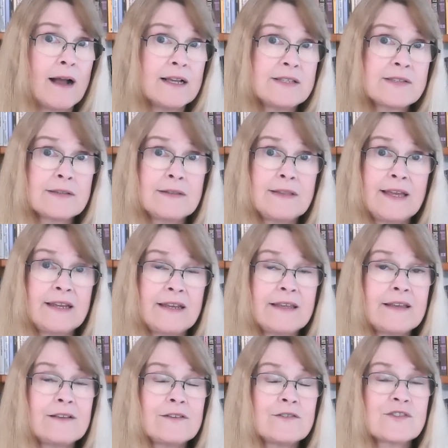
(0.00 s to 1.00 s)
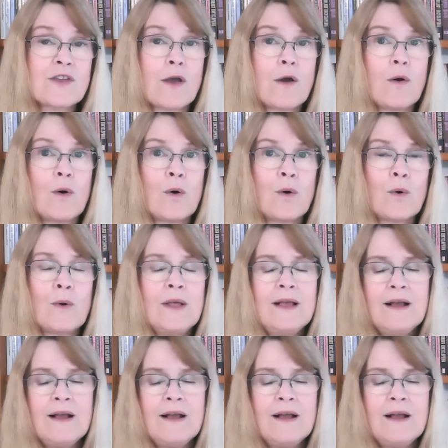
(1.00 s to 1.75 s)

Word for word: isolating, so